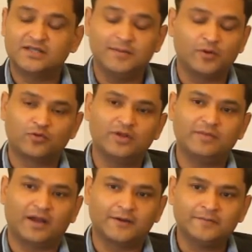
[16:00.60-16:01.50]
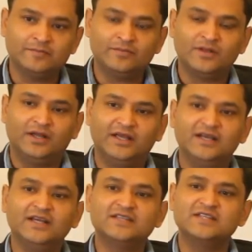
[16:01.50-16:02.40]
just keep on growing back. In
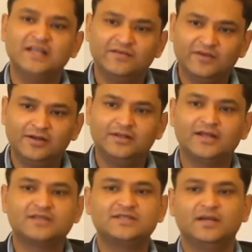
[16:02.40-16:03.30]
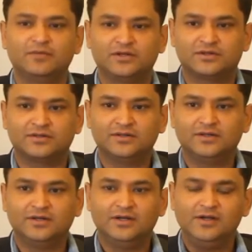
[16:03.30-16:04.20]
his navel there is the Amrit.
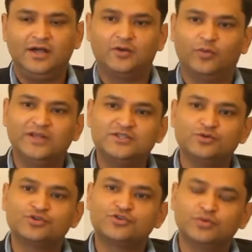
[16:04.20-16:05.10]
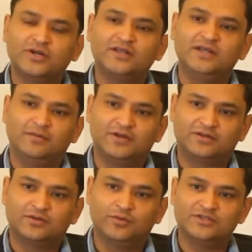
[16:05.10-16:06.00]
And once you shoot at the
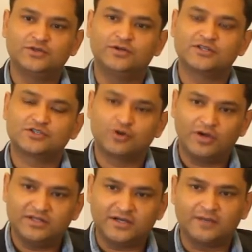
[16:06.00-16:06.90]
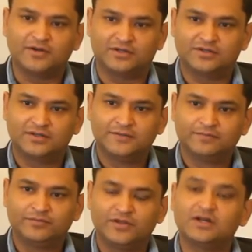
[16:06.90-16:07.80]
Amrit, once you destroy that Amrit,
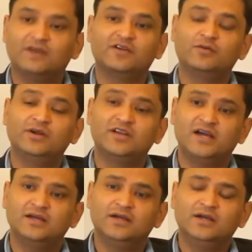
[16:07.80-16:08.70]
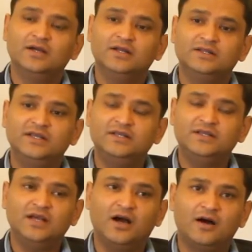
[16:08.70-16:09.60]
Ravana will die.
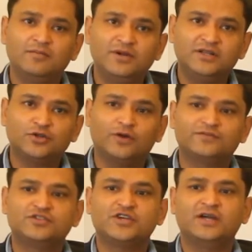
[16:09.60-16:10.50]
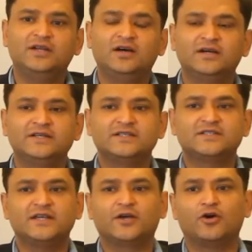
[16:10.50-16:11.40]
The Amrit of China is
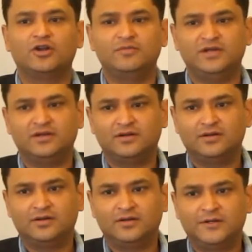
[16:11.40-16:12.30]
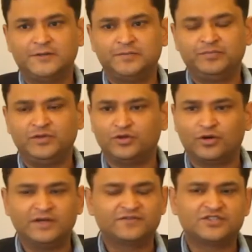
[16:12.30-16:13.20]
its economy.
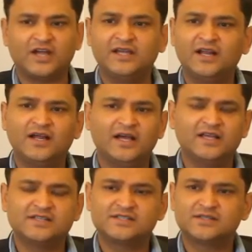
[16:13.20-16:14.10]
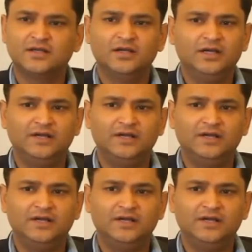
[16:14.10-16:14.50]
If China has